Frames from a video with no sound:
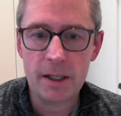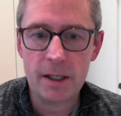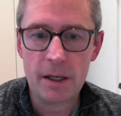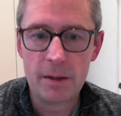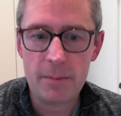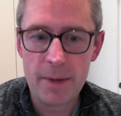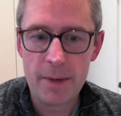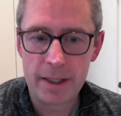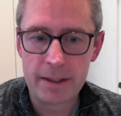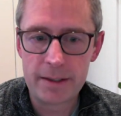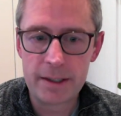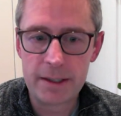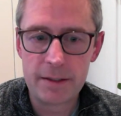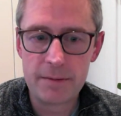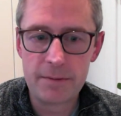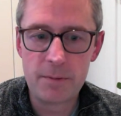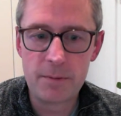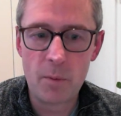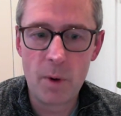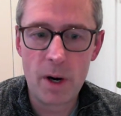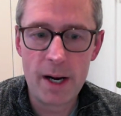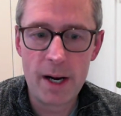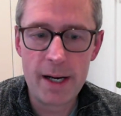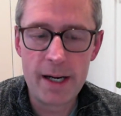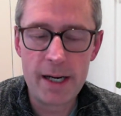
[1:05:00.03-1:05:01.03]
a massive
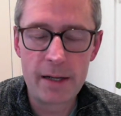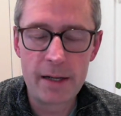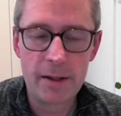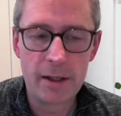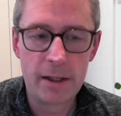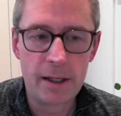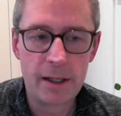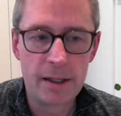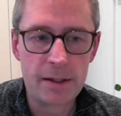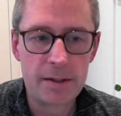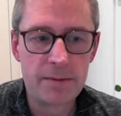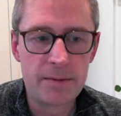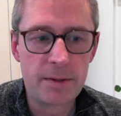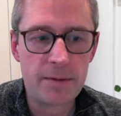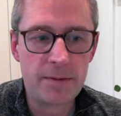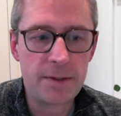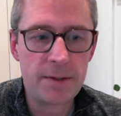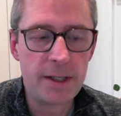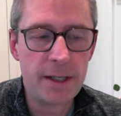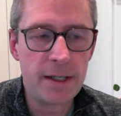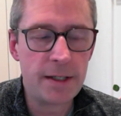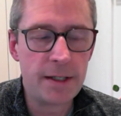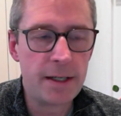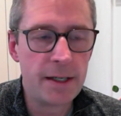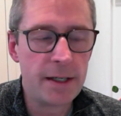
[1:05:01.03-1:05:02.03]
way in the last
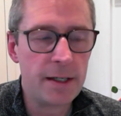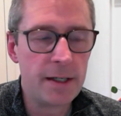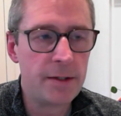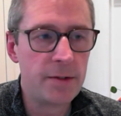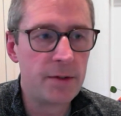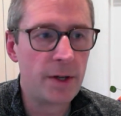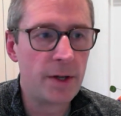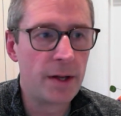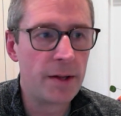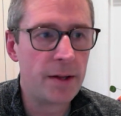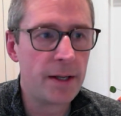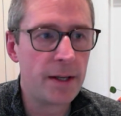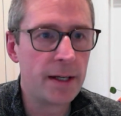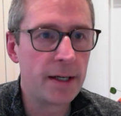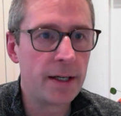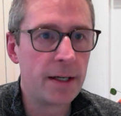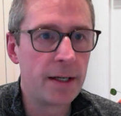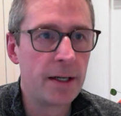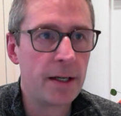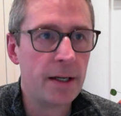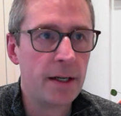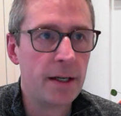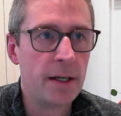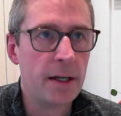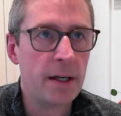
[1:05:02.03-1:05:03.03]
15 years. I
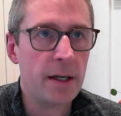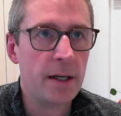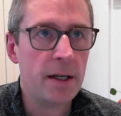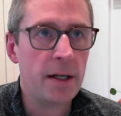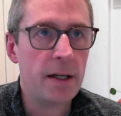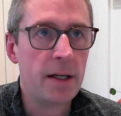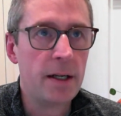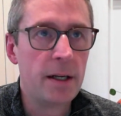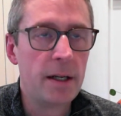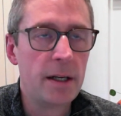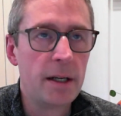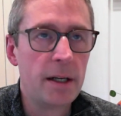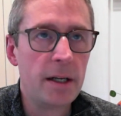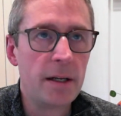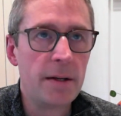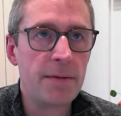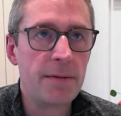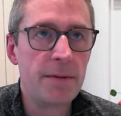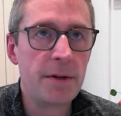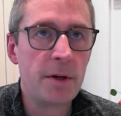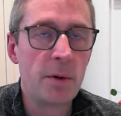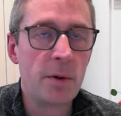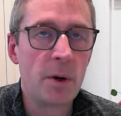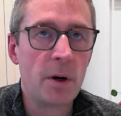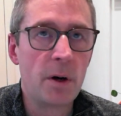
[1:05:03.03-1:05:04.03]
think
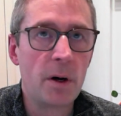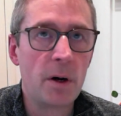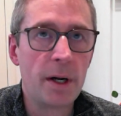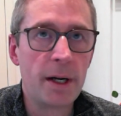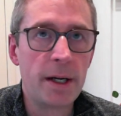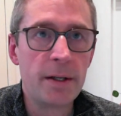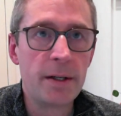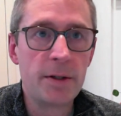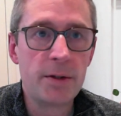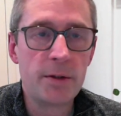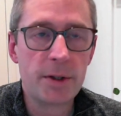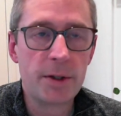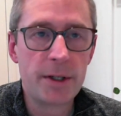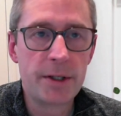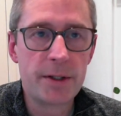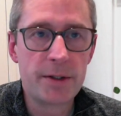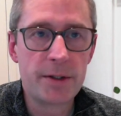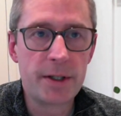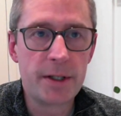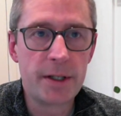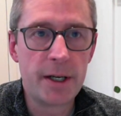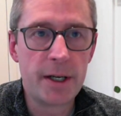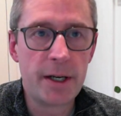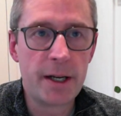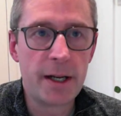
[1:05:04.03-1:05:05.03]
if you are
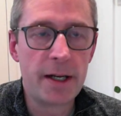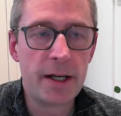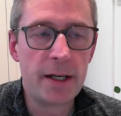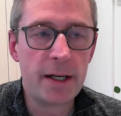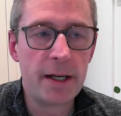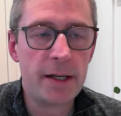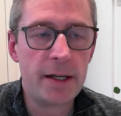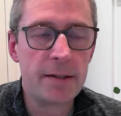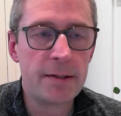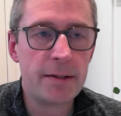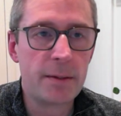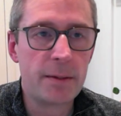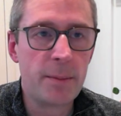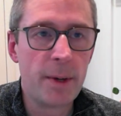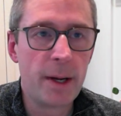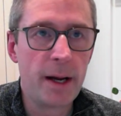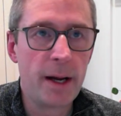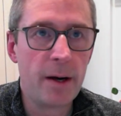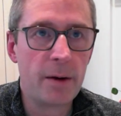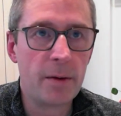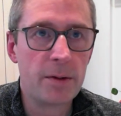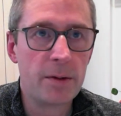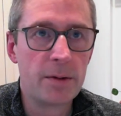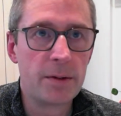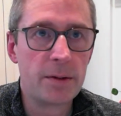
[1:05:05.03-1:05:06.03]
interested in it, it's
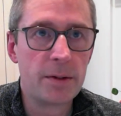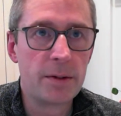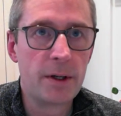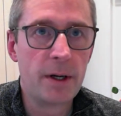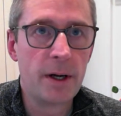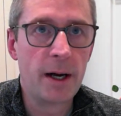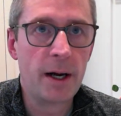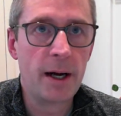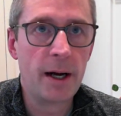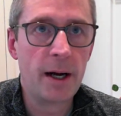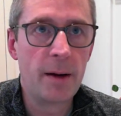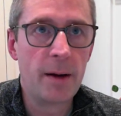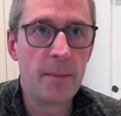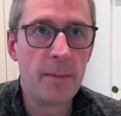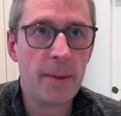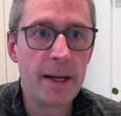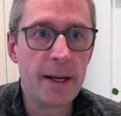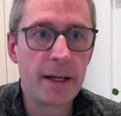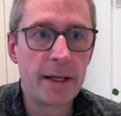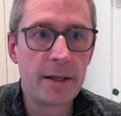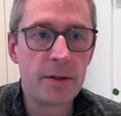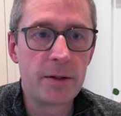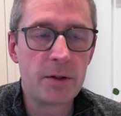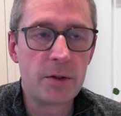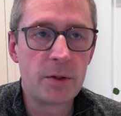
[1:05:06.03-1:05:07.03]
about
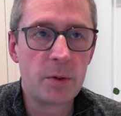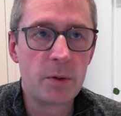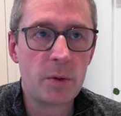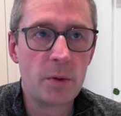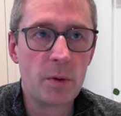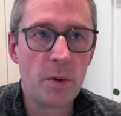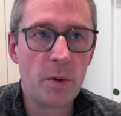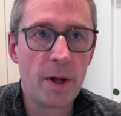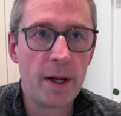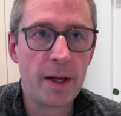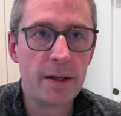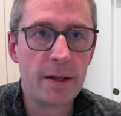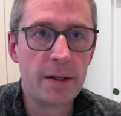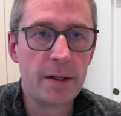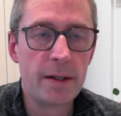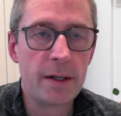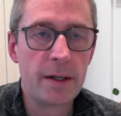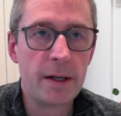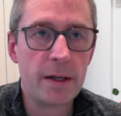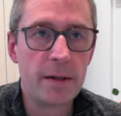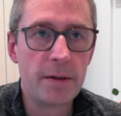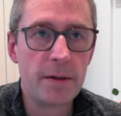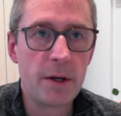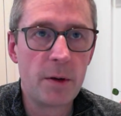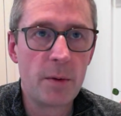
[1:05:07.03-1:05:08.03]
making sure that
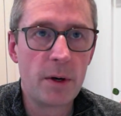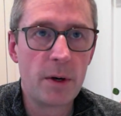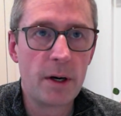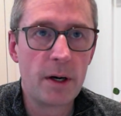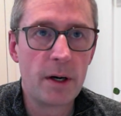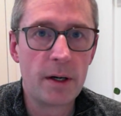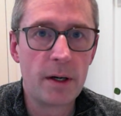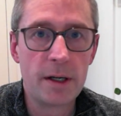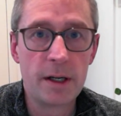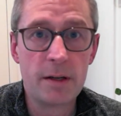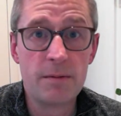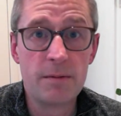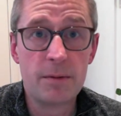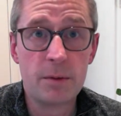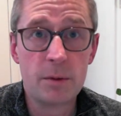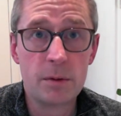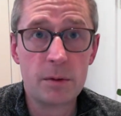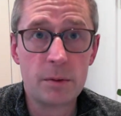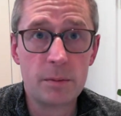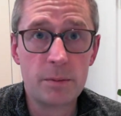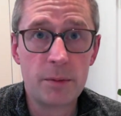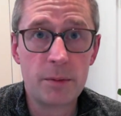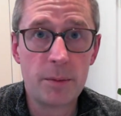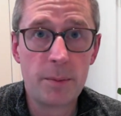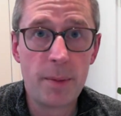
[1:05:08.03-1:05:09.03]
you are
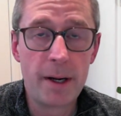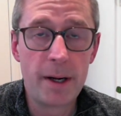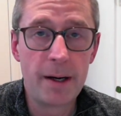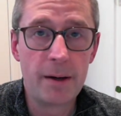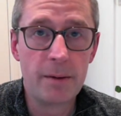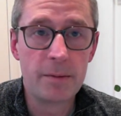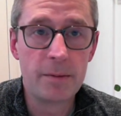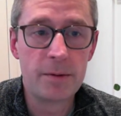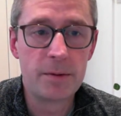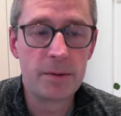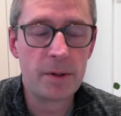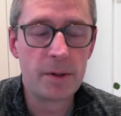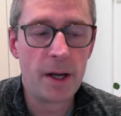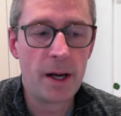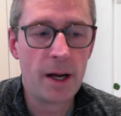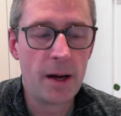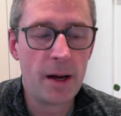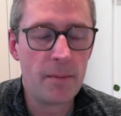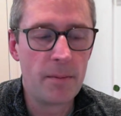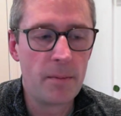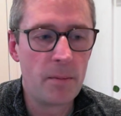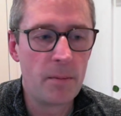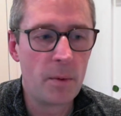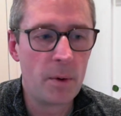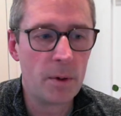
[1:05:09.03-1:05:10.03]
informed about
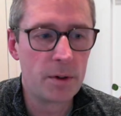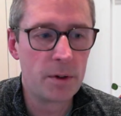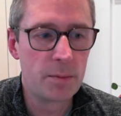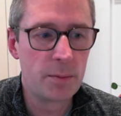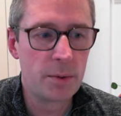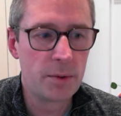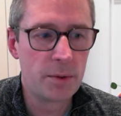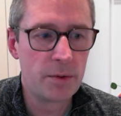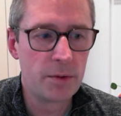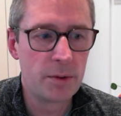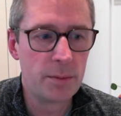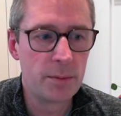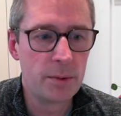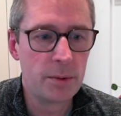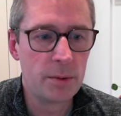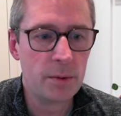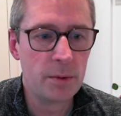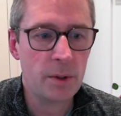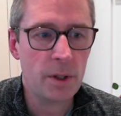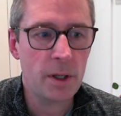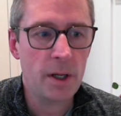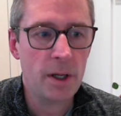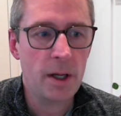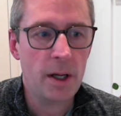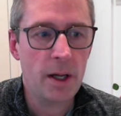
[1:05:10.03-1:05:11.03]
what's possible.